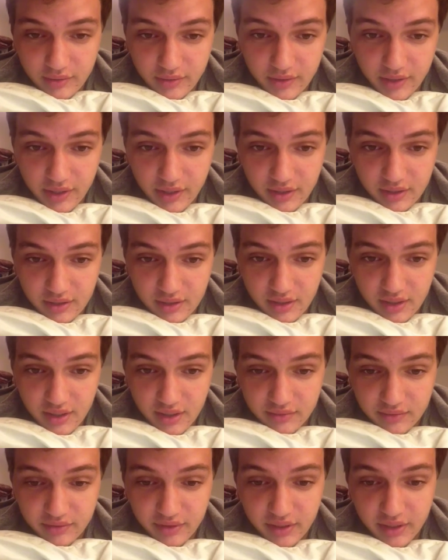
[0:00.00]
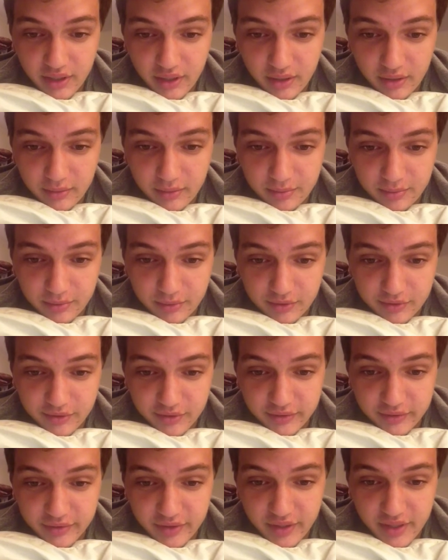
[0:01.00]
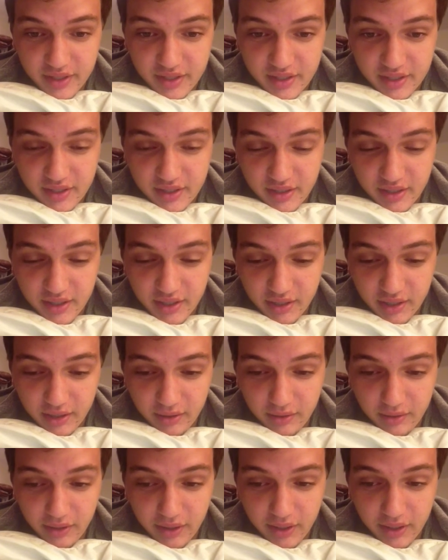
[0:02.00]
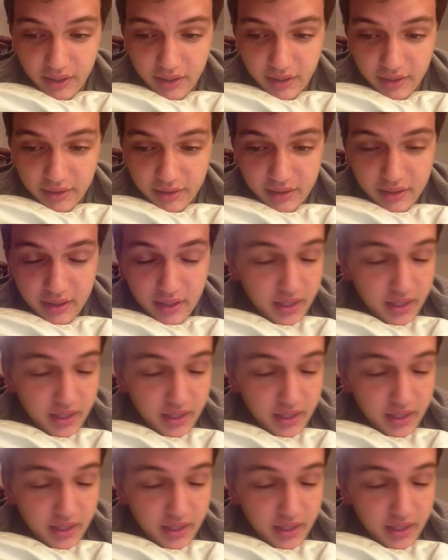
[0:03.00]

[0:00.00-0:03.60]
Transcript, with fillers: There's a video proof of this uh, going on